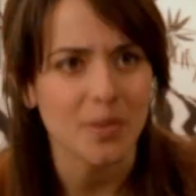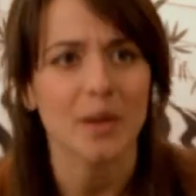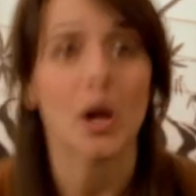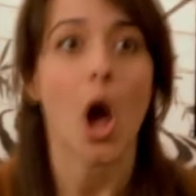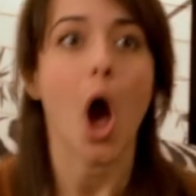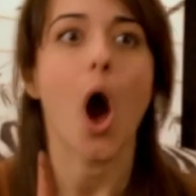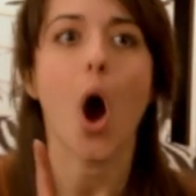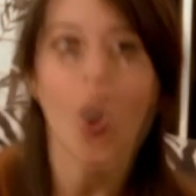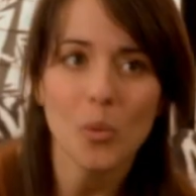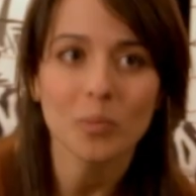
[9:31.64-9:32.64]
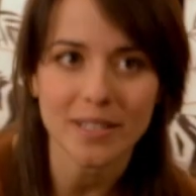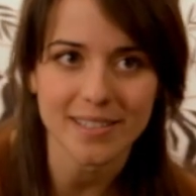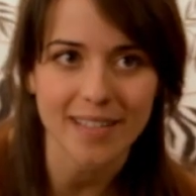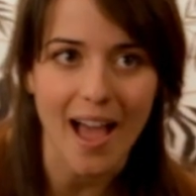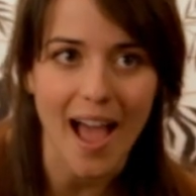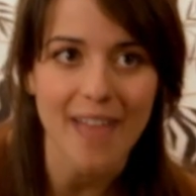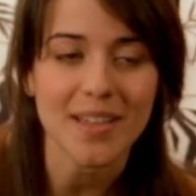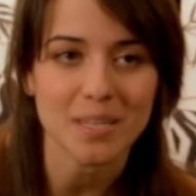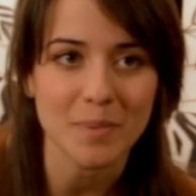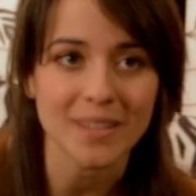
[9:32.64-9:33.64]
The homeless guy
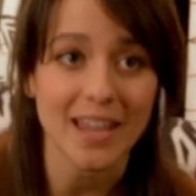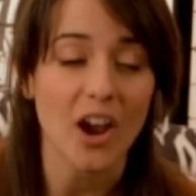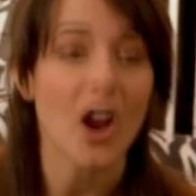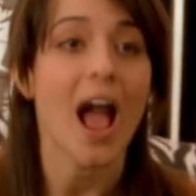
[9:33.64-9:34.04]
that's been there